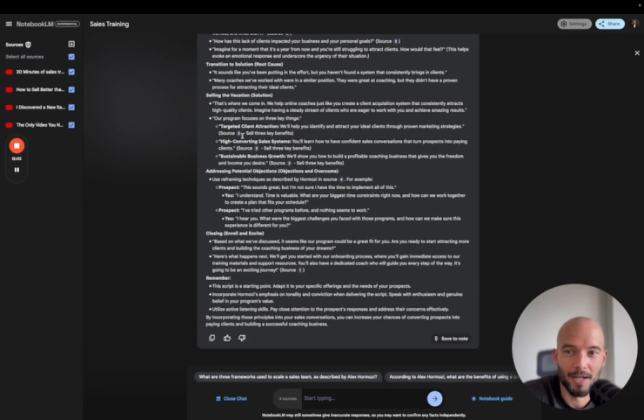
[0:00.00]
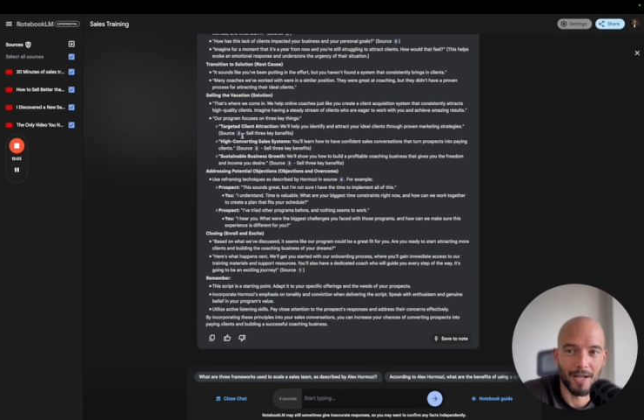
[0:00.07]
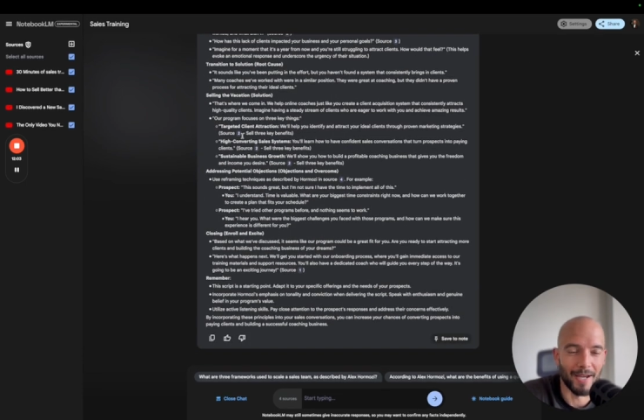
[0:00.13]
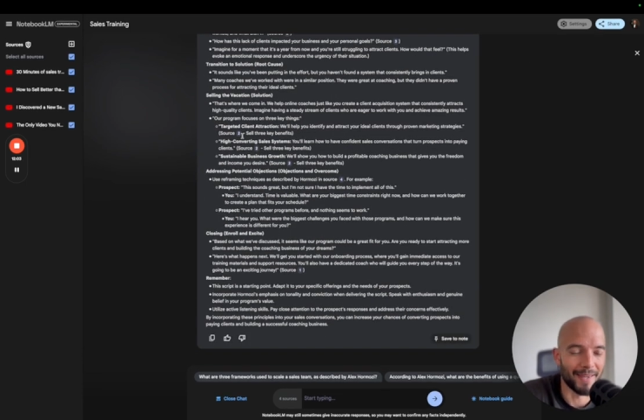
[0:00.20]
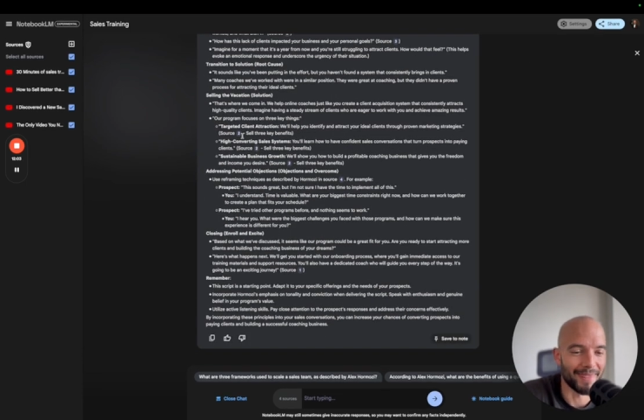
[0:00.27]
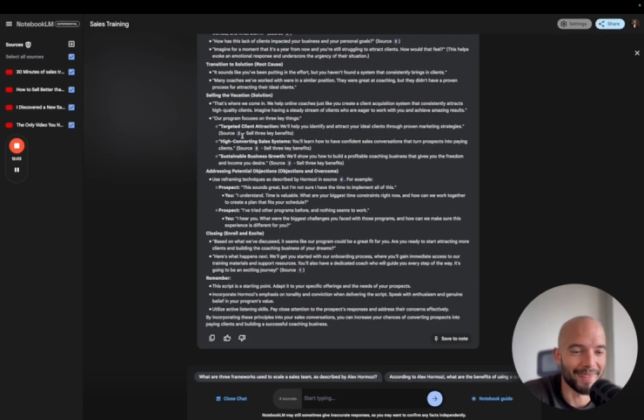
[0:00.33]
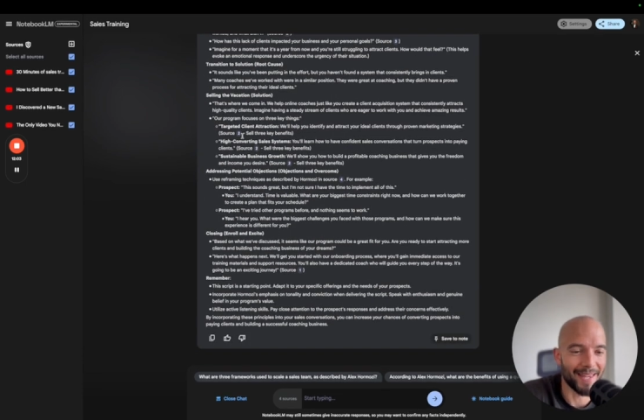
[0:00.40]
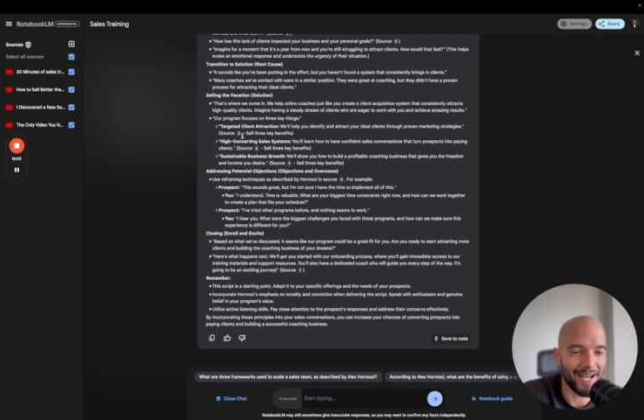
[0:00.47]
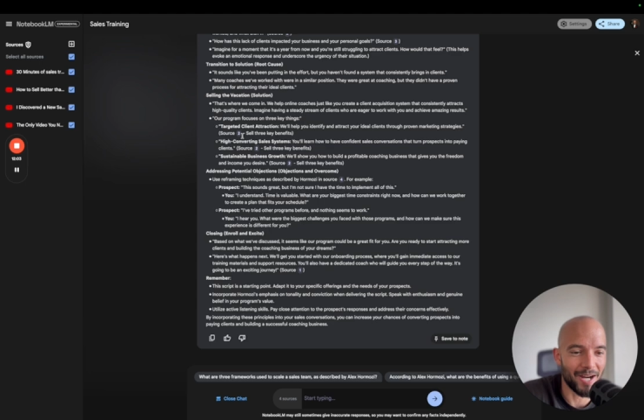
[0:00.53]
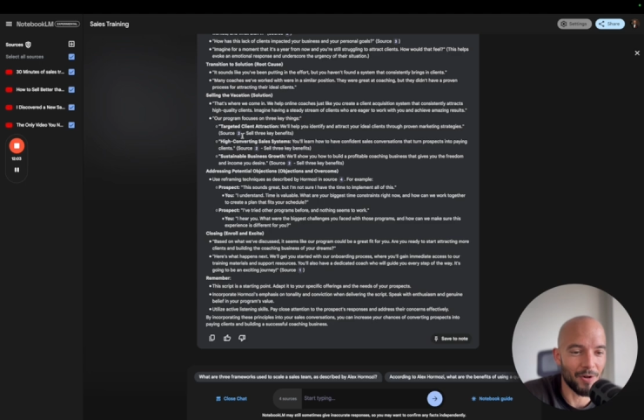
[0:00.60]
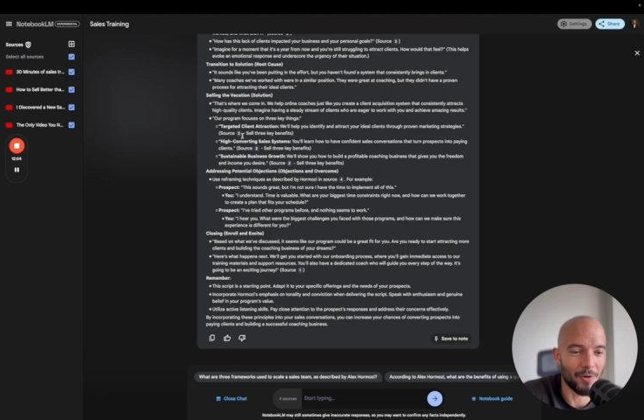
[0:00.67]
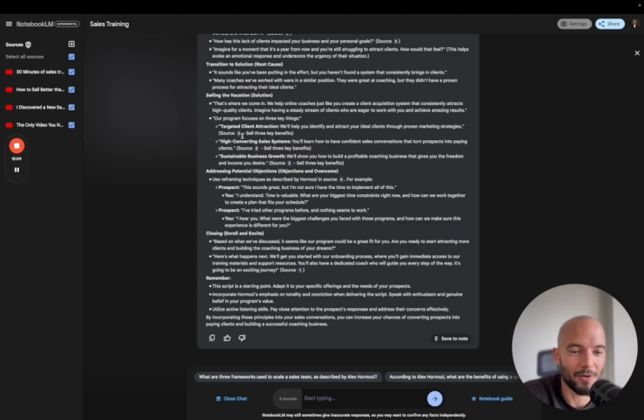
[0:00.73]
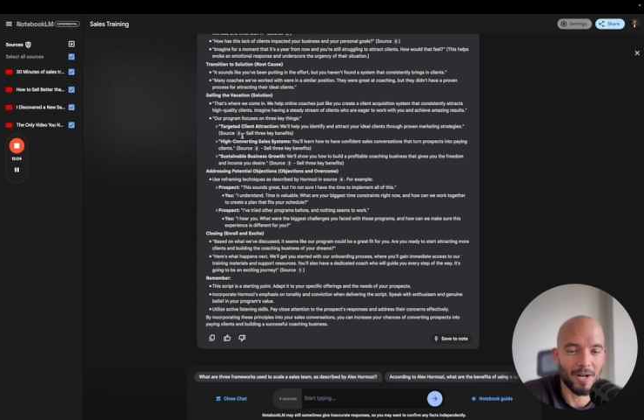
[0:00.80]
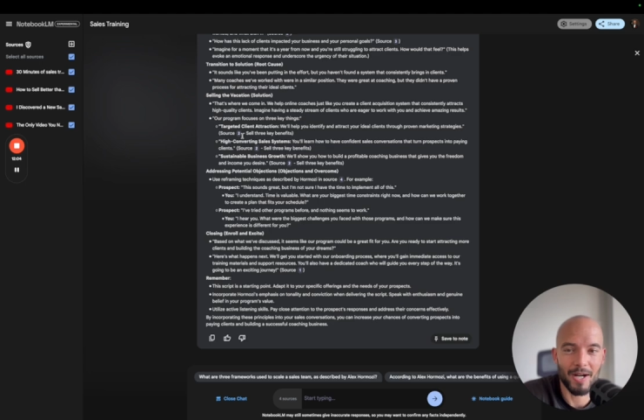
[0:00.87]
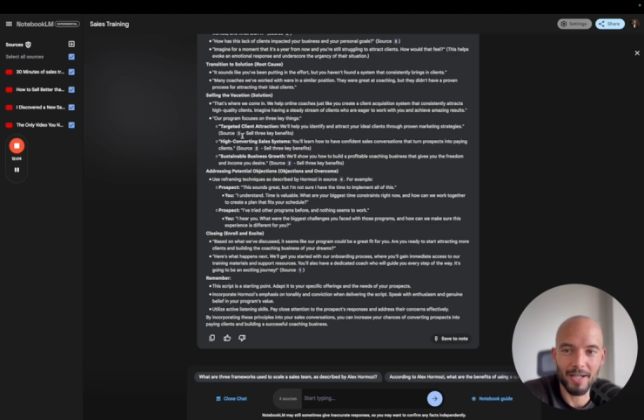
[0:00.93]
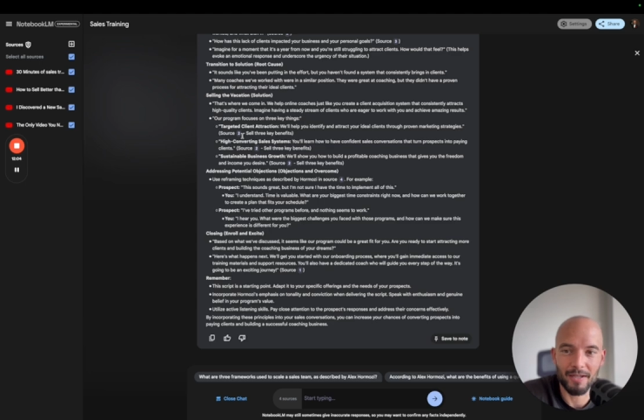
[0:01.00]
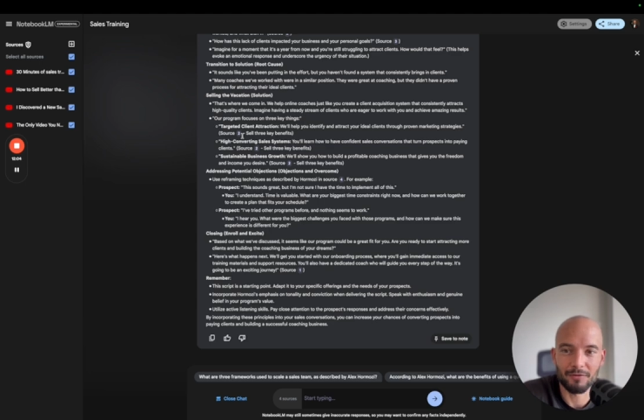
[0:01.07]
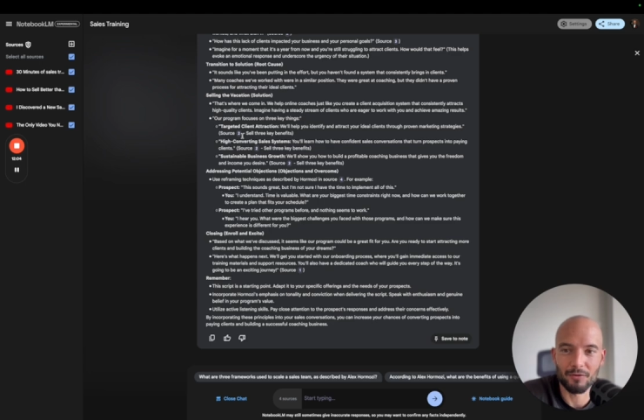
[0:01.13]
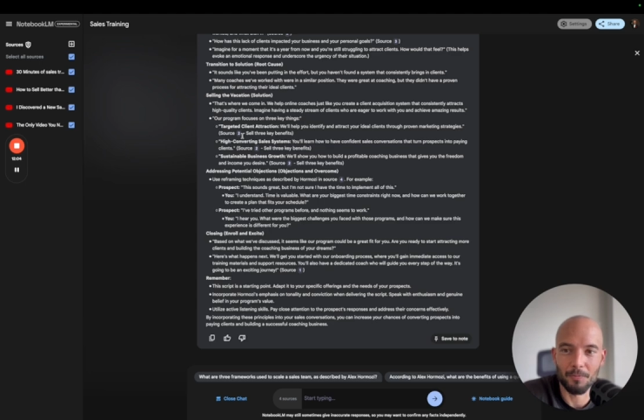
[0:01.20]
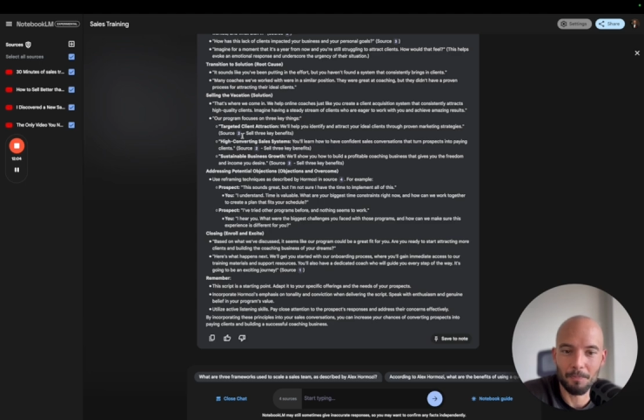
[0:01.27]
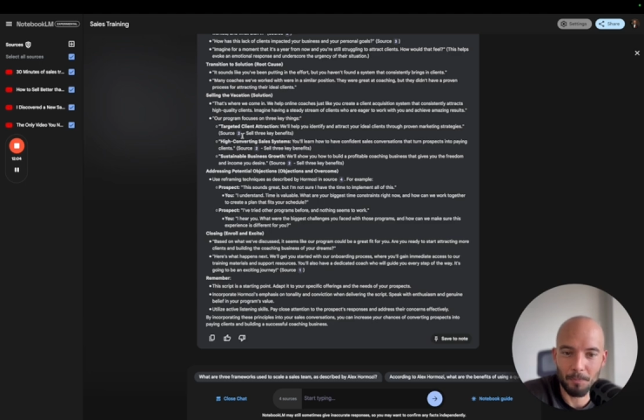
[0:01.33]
and now I have the